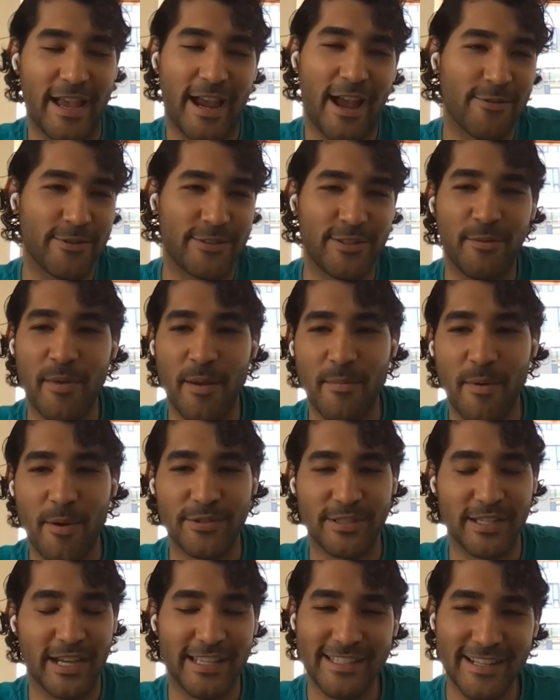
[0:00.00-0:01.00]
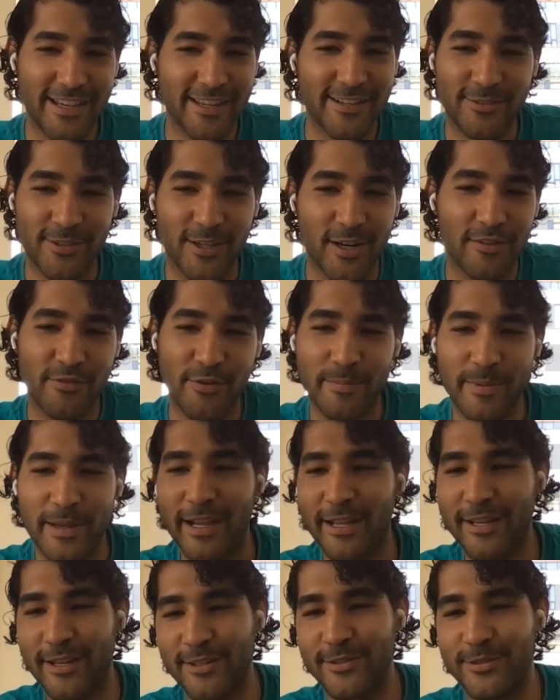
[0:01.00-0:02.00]
like, I would tell my mom, I was like, I didn't get into Harvard, but
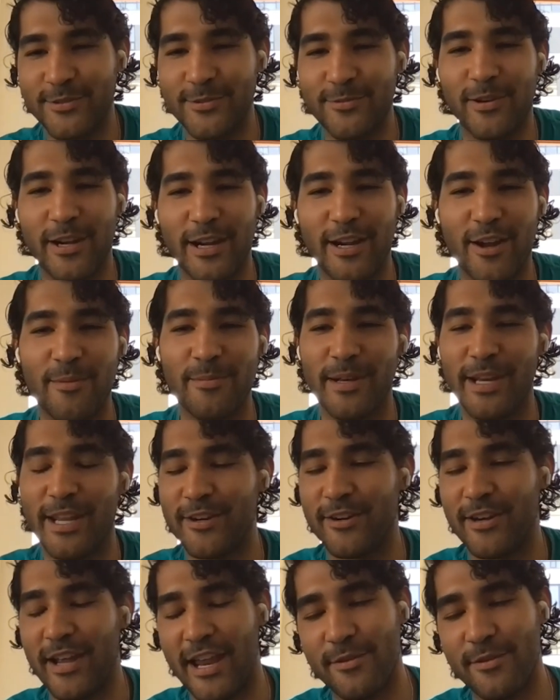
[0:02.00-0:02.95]
I got into Y Combinator.